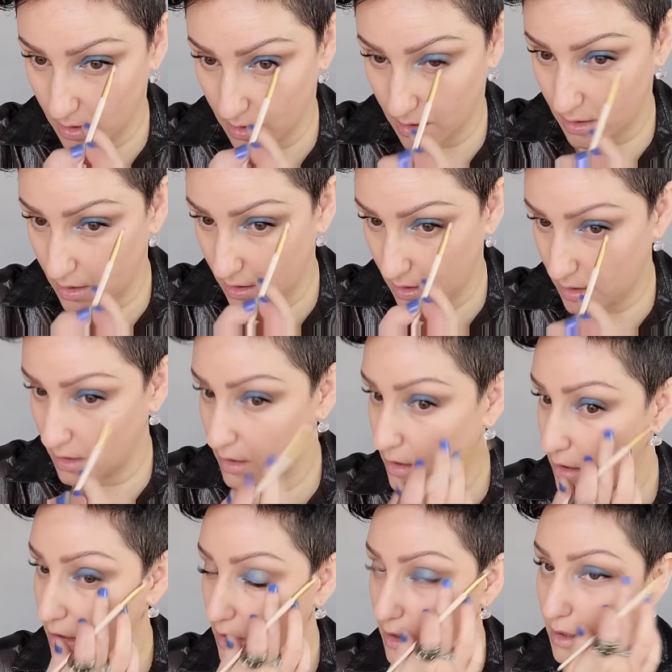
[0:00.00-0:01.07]

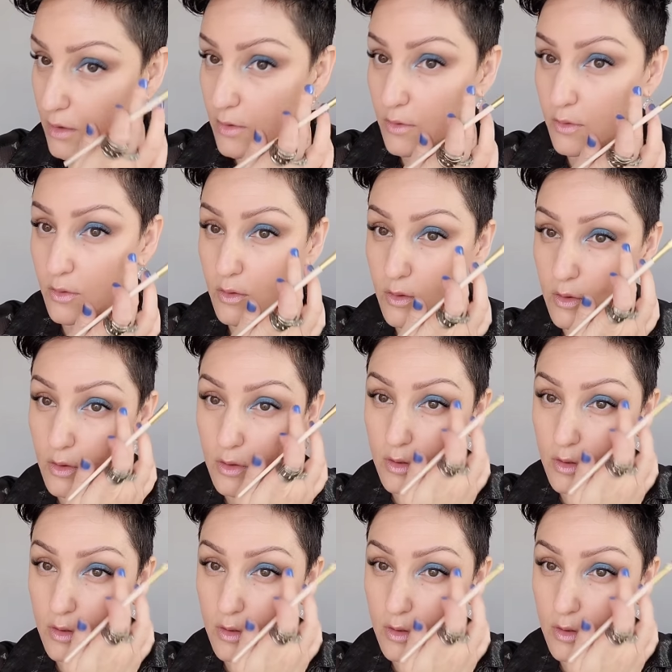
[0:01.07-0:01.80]
[no speech]